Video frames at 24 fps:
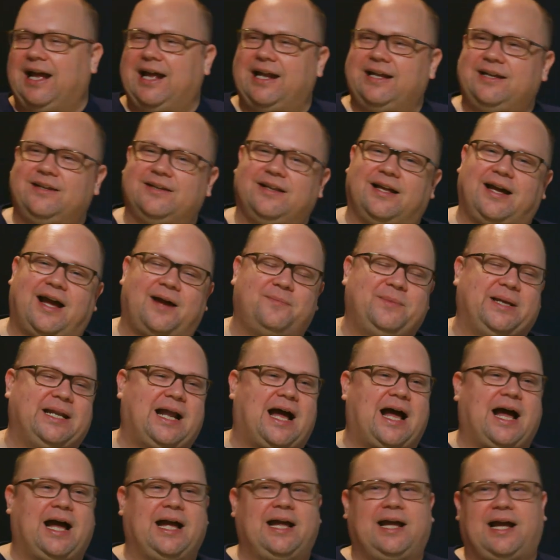and you i mean
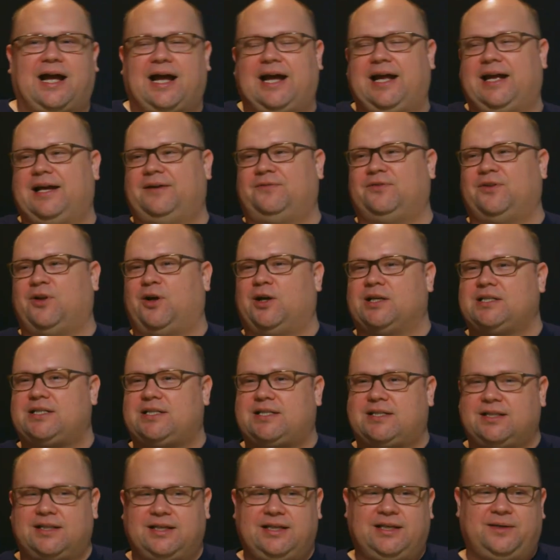i i have lost
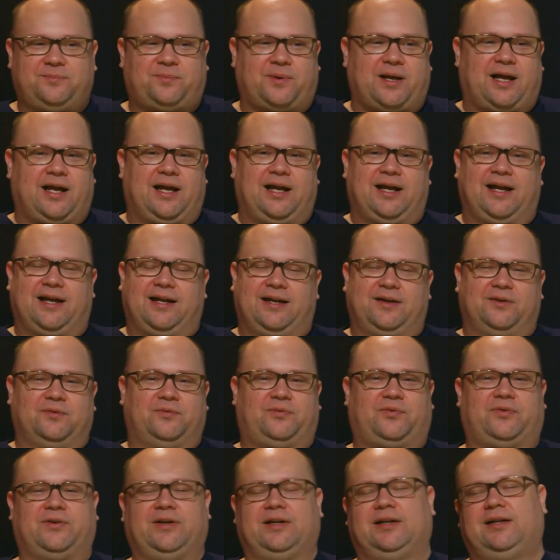sleep i
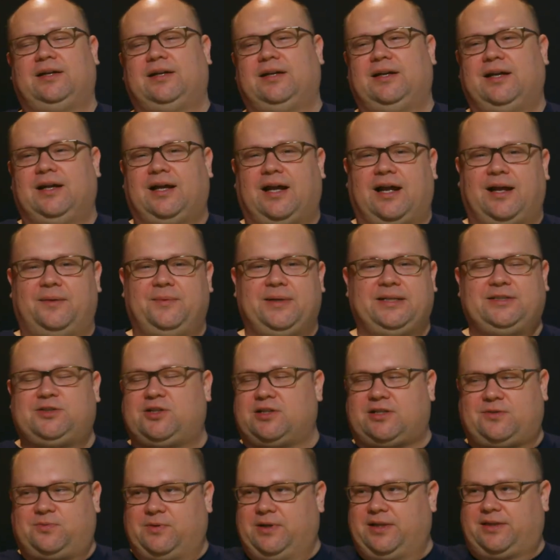have i mean
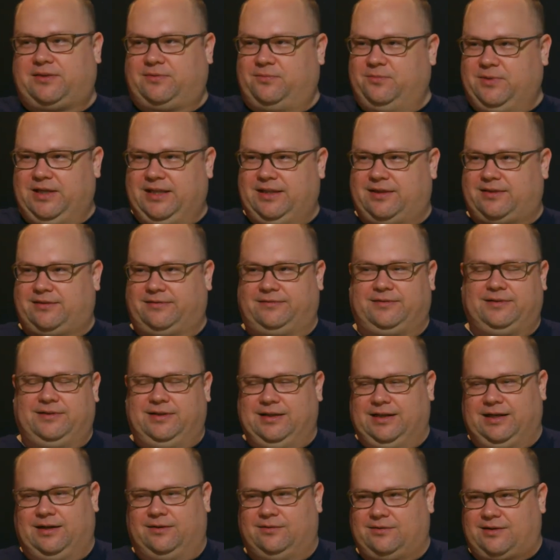just with with
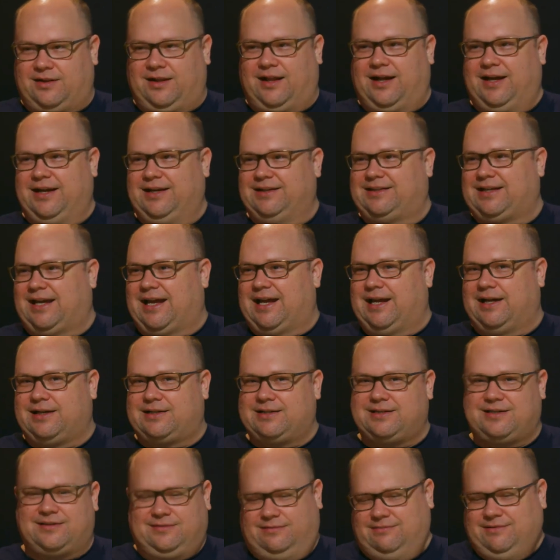you know client
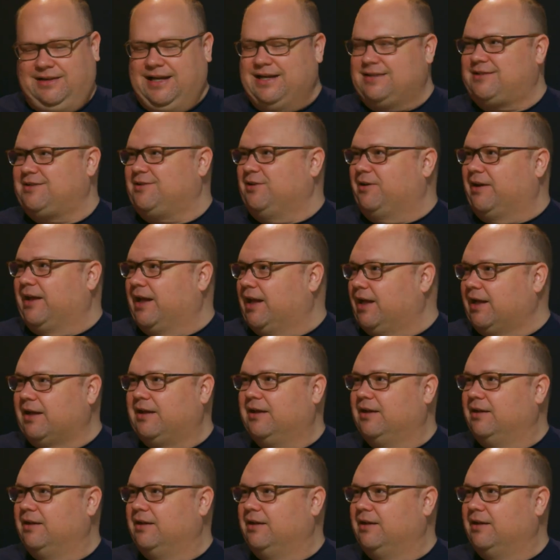x yesterday